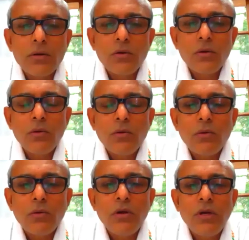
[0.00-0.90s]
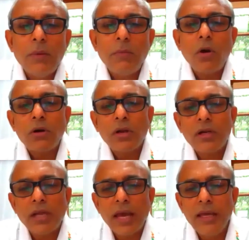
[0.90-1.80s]
to
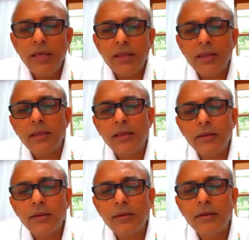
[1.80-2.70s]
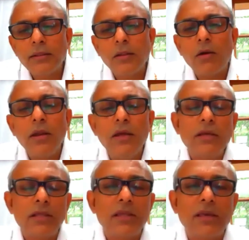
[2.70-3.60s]
democratize knowledge
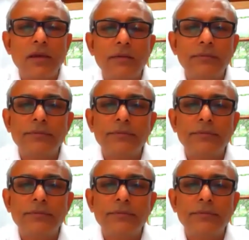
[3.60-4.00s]
and skill.